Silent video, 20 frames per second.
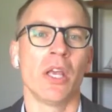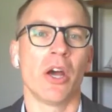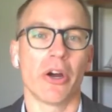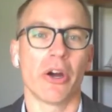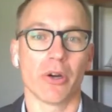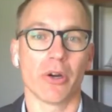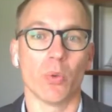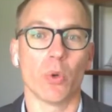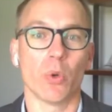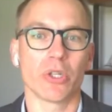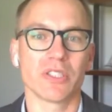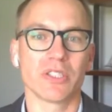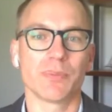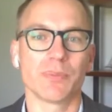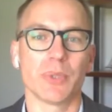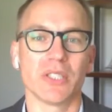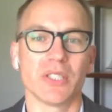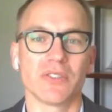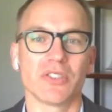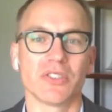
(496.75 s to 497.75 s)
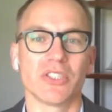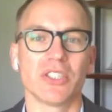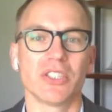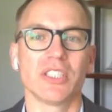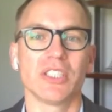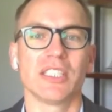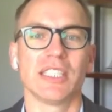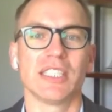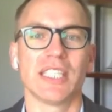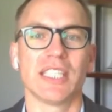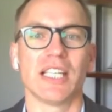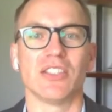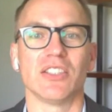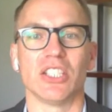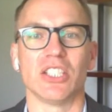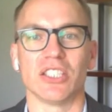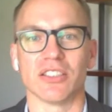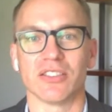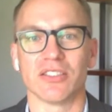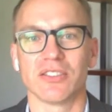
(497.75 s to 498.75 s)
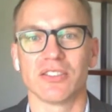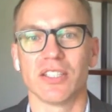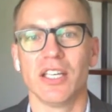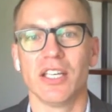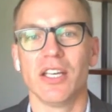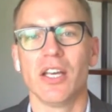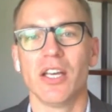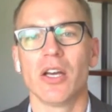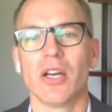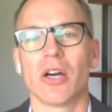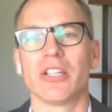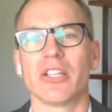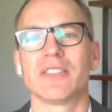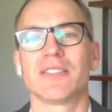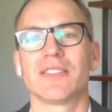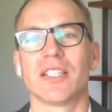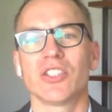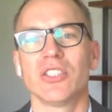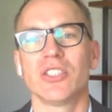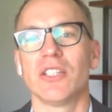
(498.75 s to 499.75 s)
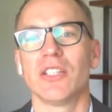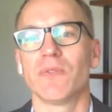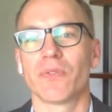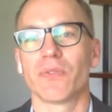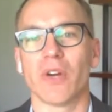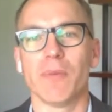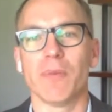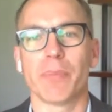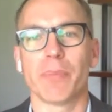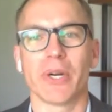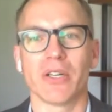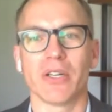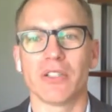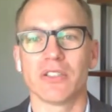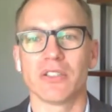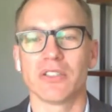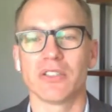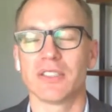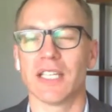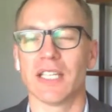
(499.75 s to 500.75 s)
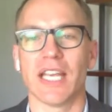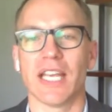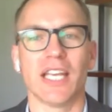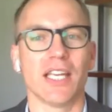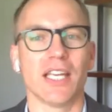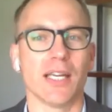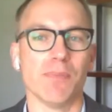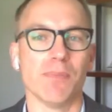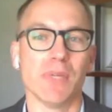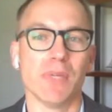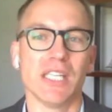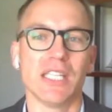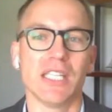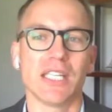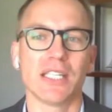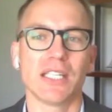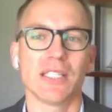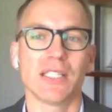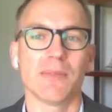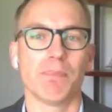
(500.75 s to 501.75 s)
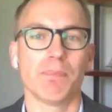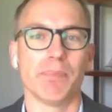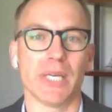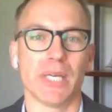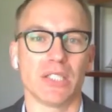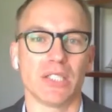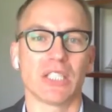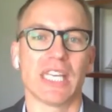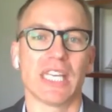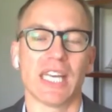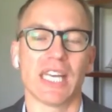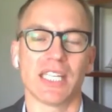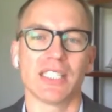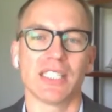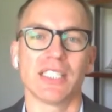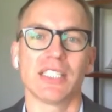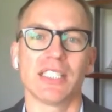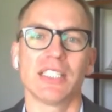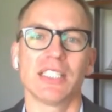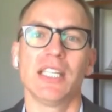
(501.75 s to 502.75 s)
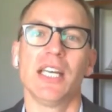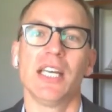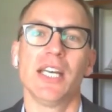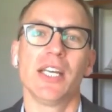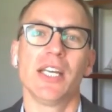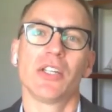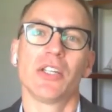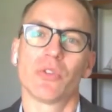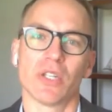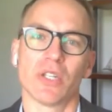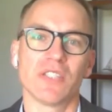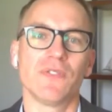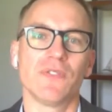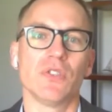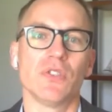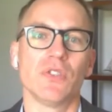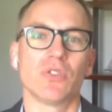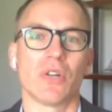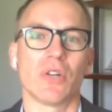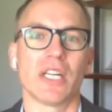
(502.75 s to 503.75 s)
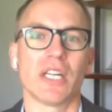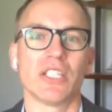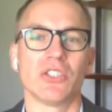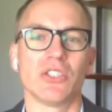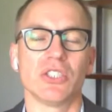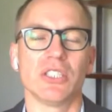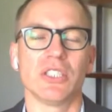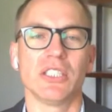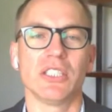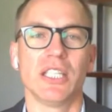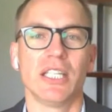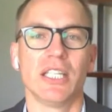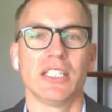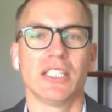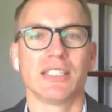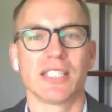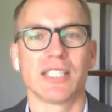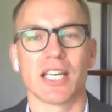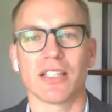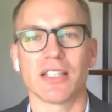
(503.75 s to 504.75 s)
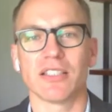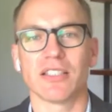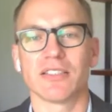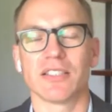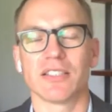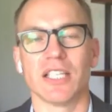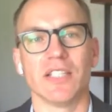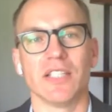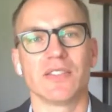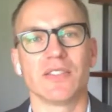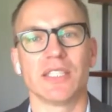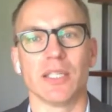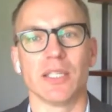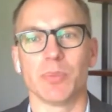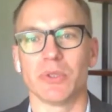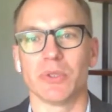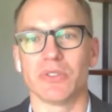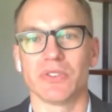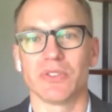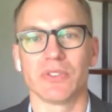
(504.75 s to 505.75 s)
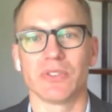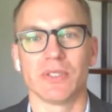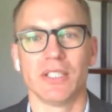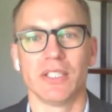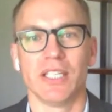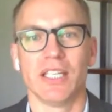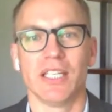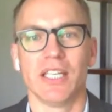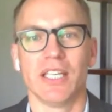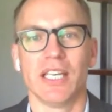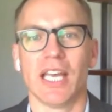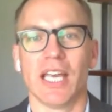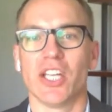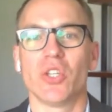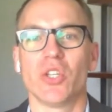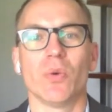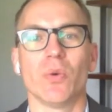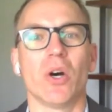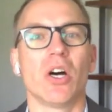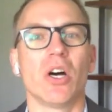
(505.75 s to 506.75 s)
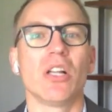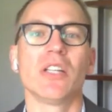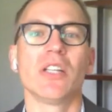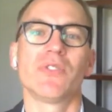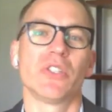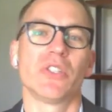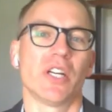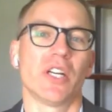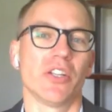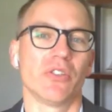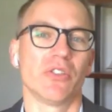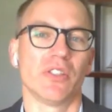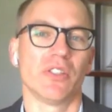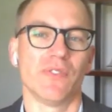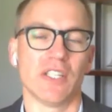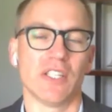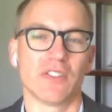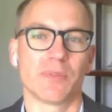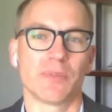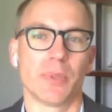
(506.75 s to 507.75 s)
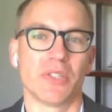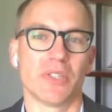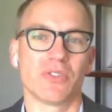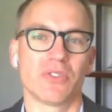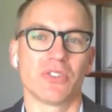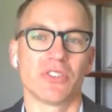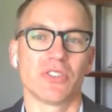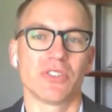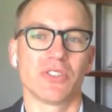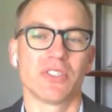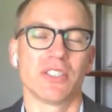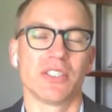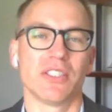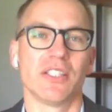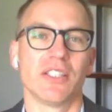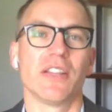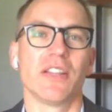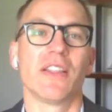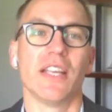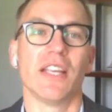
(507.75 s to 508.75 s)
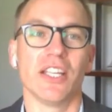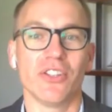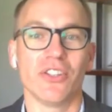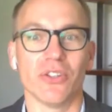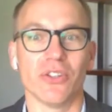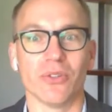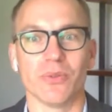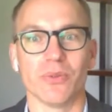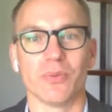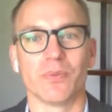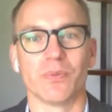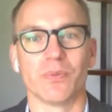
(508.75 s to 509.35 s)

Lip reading: Our award sponsor, Kellogg's. Our session and friend partners, AI Media, Bell Canada, Crestview Strategy, TELUS, and Staples. And to all of our other event sponsors, thank you.